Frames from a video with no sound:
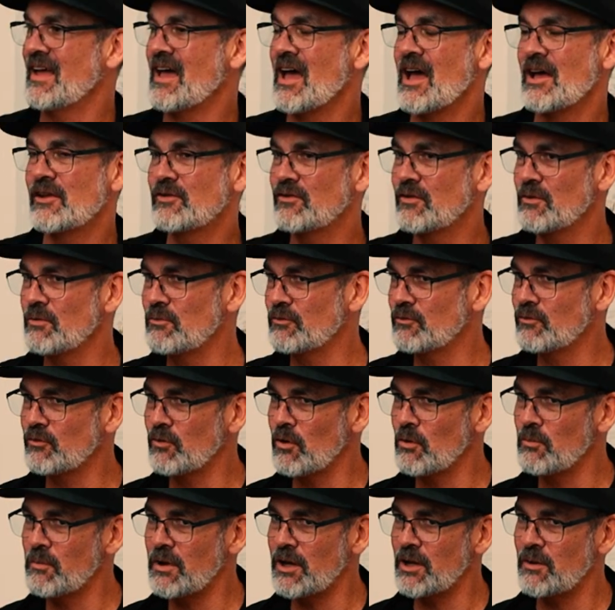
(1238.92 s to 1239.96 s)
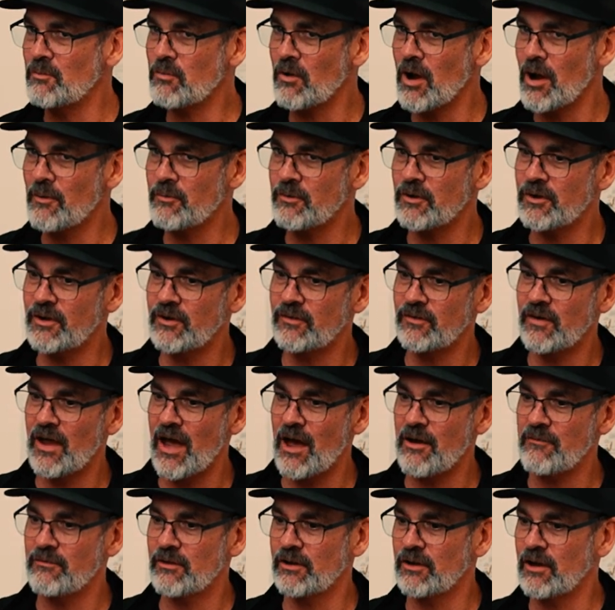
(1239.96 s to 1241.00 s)
and so many properties have
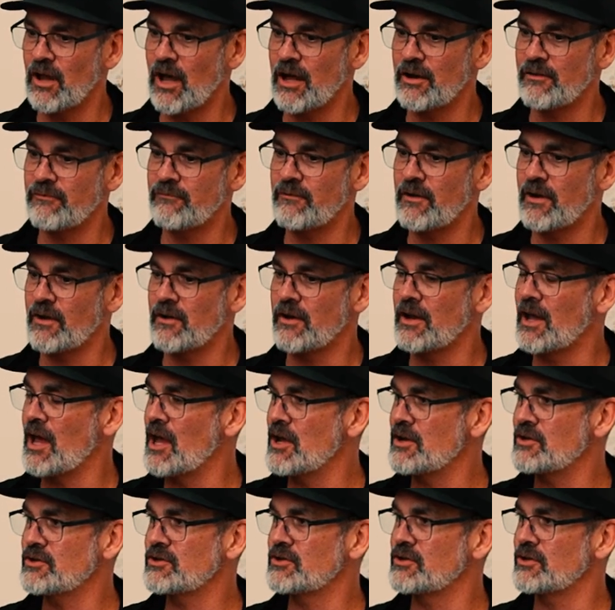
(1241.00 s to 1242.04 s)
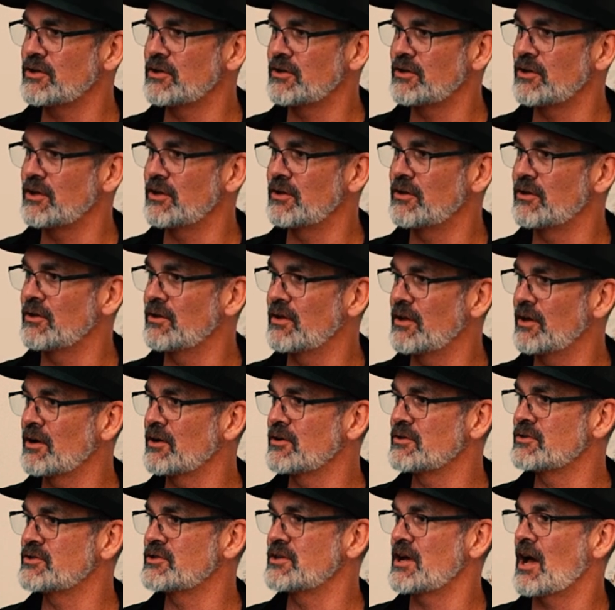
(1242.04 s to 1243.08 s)
a lot of variation in their
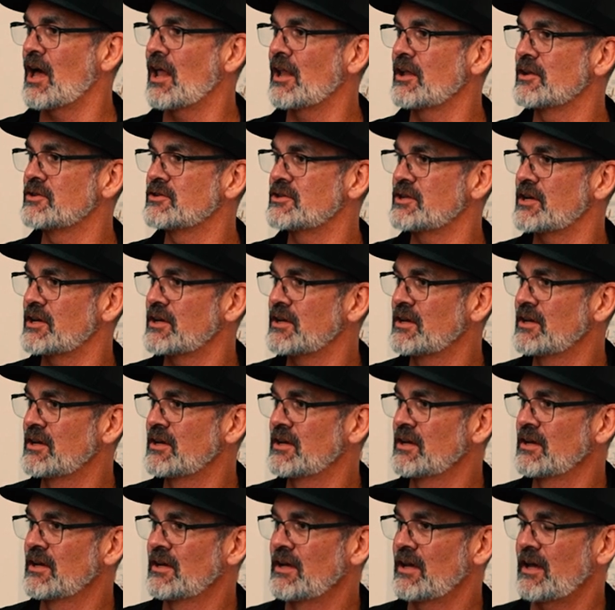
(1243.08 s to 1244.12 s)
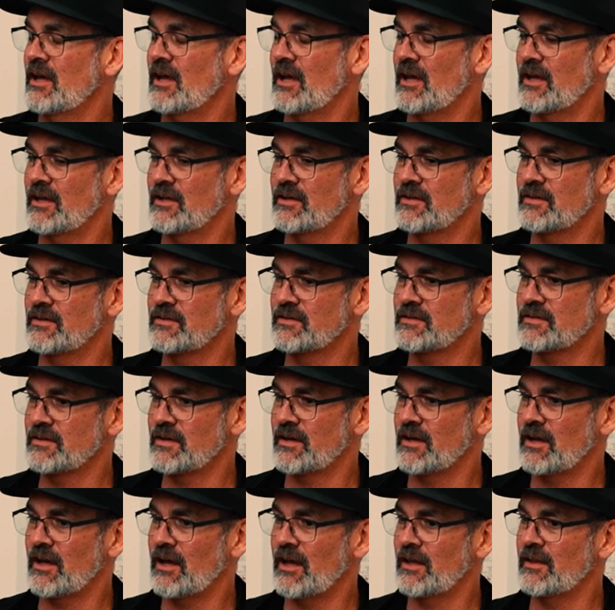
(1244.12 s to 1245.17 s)
geology,
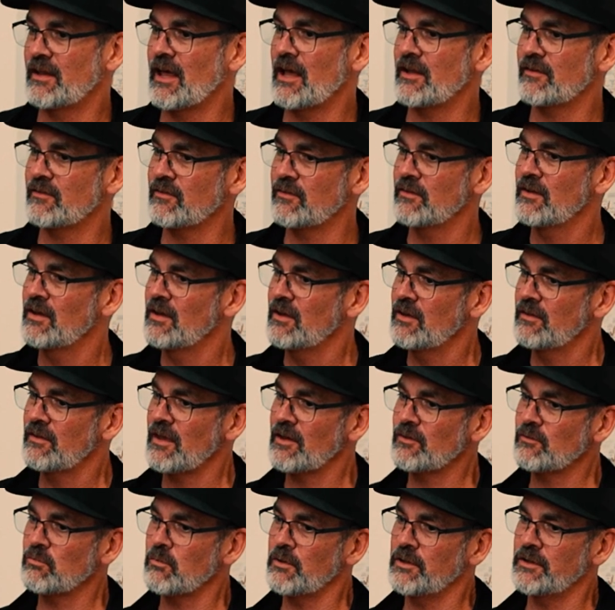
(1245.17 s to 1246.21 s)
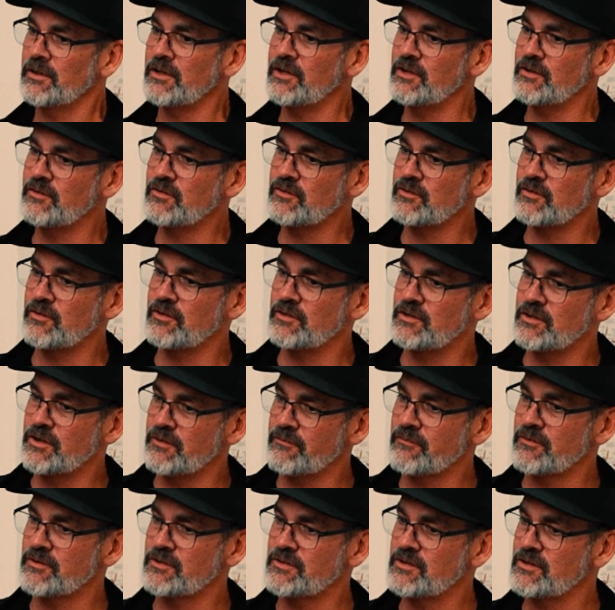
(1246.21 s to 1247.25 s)
and that's what leads to the
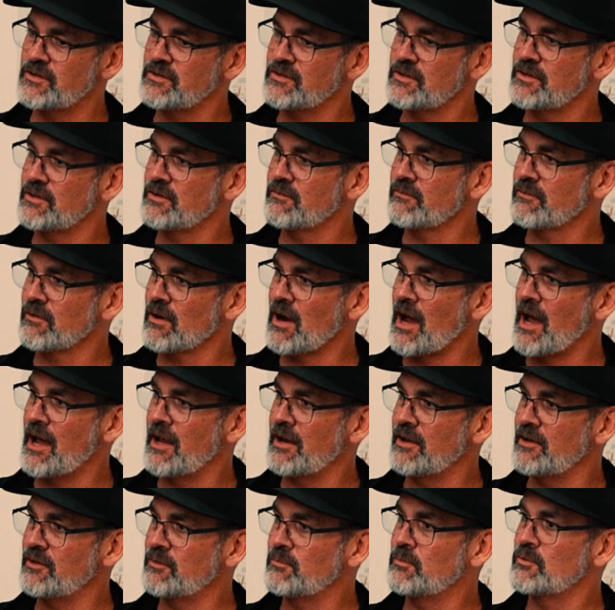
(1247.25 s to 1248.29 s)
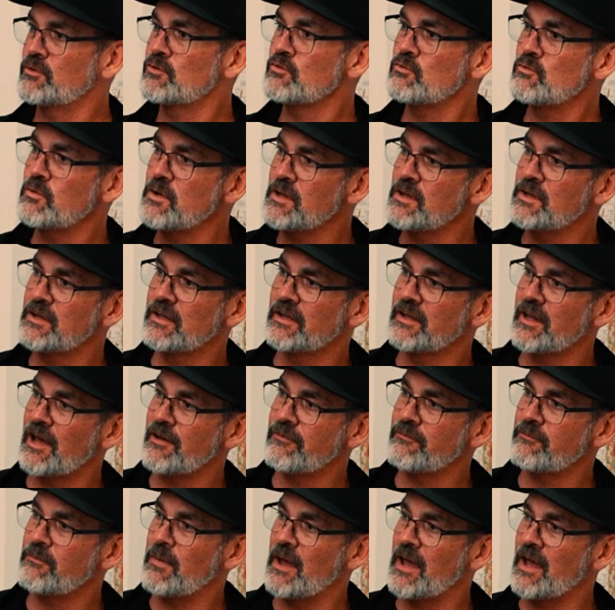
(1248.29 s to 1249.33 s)
differences in the varieties between the left
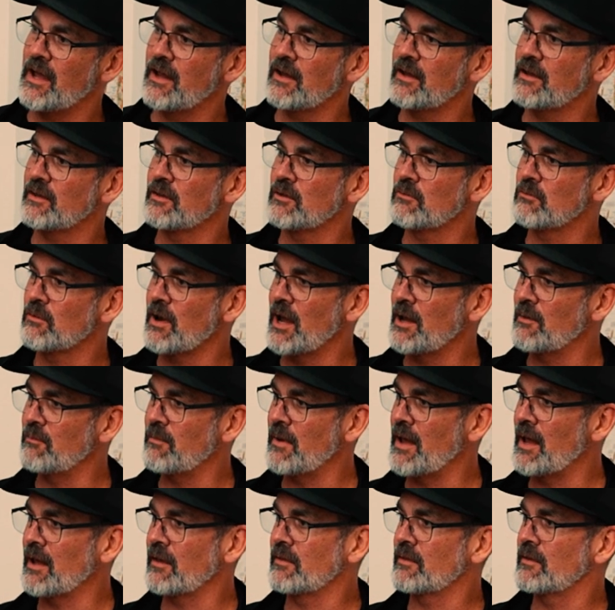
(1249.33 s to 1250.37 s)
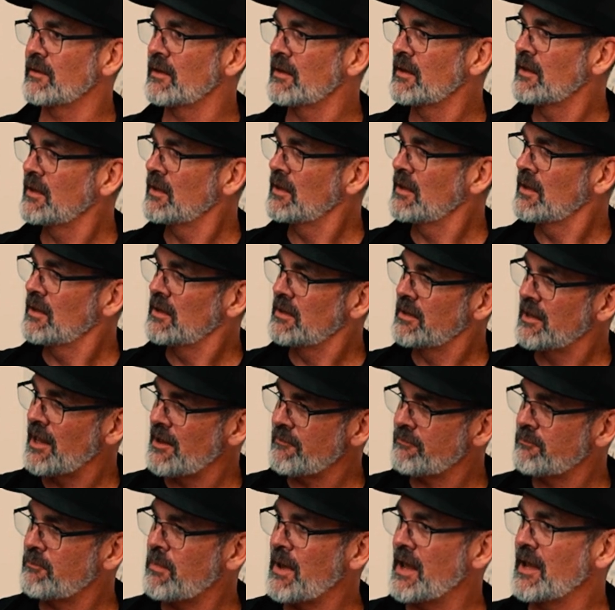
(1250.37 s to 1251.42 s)
bank and the right bank. The
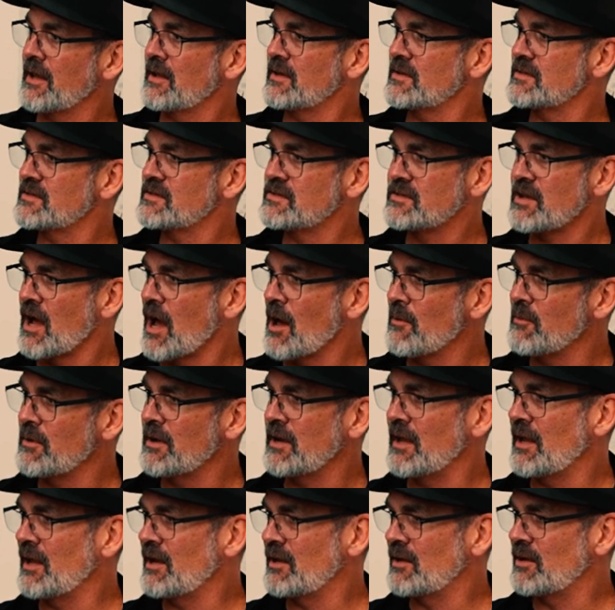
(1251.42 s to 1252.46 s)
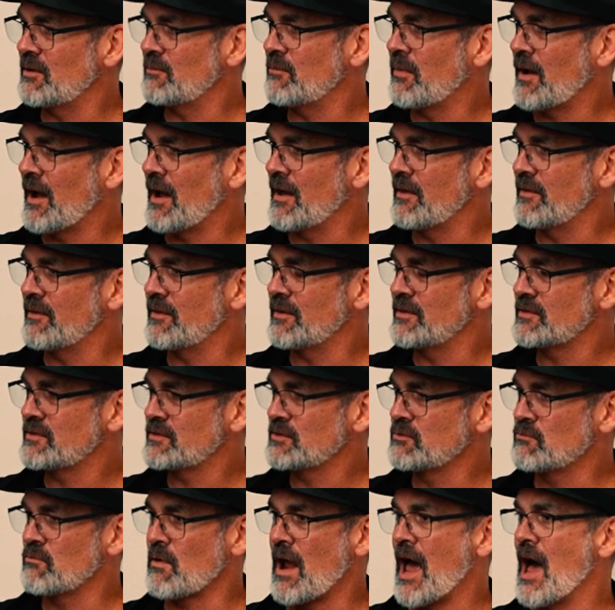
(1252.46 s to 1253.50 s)
left bank is dominated by these
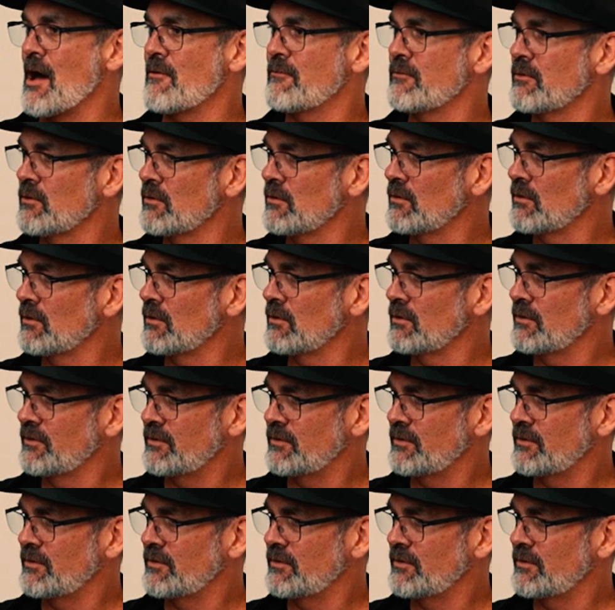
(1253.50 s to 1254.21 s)
gravel